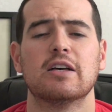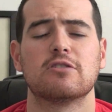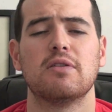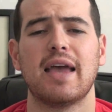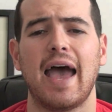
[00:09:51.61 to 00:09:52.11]

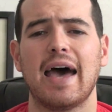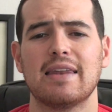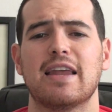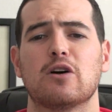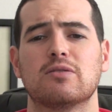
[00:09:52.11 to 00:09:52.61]
So the
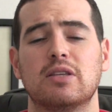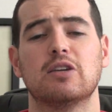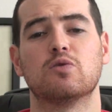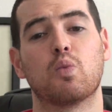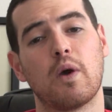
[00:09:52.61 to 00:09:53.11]
ad now
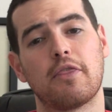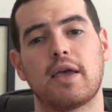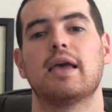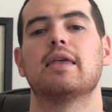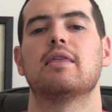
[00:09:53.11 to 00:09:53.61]
stays
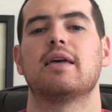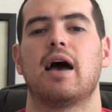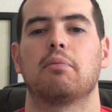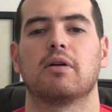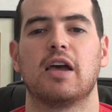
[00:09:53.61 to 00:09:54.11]
within the
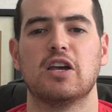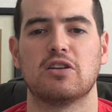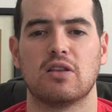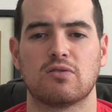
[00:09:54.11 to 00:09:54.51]
application.